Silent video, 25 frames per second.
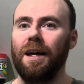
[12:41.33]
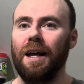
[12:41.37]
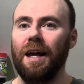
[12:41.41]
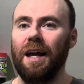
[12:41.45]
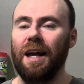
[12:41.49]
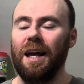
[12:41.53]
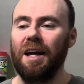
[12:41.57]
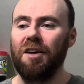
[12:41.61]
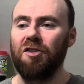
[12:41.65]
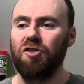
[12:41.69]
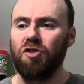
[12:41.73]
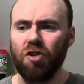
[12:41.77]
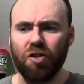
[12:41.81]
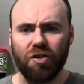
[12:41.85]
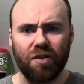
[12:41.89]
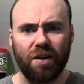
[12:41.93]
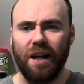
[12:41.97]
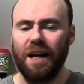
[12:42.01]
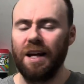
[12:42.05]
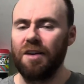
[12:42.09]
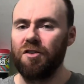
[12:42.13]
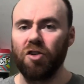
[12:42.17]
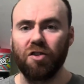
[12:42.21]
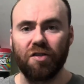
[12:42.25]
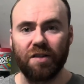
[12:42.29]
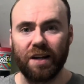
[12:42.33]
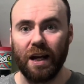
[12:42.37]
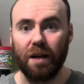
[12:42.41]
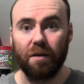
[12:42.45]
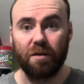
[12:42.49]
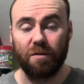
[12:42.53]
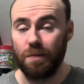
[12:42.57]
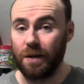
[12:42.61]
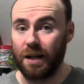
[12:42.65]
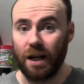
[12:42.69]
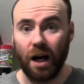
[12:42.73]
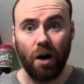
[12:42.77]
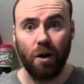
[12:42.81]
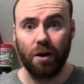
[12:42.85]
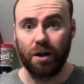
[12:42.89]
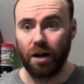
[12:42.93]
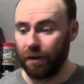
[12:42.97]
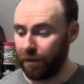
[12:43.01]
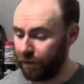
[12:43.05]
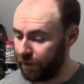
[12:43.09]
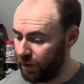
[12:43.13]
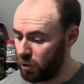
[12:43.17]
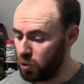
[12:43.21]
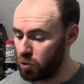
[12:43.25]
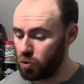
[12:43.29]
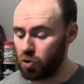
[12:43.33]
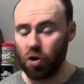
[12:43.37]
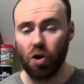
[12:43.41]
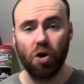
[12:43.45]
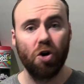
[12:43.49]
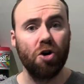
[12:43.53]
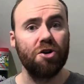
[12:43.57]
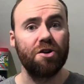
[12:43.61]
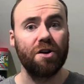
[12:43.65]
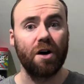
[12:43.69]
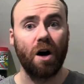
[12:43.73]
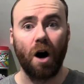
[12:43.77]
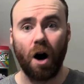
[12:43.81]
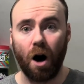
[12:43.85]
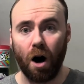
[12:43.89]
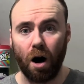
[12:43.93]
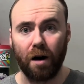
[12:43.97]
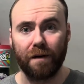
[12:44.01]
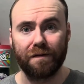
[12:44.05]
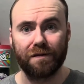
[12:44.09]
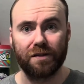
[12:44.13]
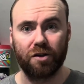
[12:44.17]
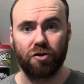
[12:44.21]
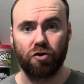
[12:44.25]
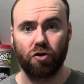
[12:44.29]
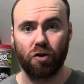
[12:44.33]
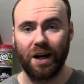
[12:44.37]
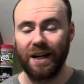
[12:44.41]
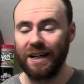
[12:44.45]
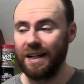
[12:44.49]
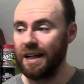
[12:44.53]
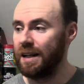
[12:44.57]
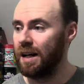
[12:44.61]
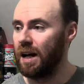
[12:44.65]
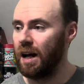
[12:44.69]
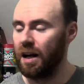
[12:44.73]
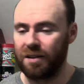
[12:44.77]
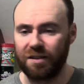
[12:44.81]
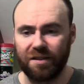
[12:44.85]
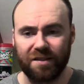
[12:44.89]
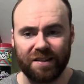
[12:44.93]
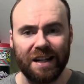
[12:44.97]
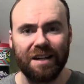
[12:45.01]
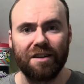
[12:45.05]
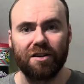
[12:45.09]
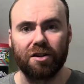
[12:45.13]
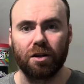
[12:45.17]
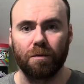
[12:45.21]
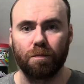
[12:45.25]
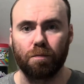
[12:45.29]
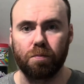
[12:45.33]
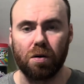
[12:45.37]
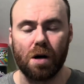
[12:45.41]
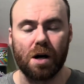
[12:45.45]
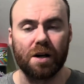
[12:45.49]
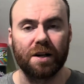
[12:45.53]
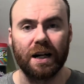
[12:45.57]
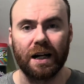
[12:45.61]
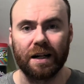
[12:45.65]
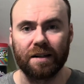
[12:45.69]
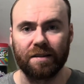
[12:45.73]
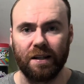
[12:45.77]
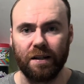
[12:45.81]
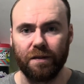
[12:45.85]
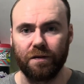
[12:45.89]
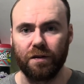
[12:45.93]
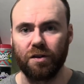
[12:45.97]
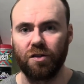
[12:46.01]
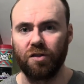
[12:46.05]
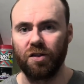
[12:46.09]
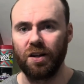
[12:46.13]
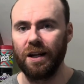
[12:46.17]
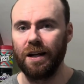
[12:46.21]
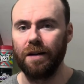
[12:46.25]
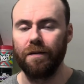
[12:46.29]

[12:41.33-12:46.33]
just keeps me going. I feel good after training, a sense of productivity,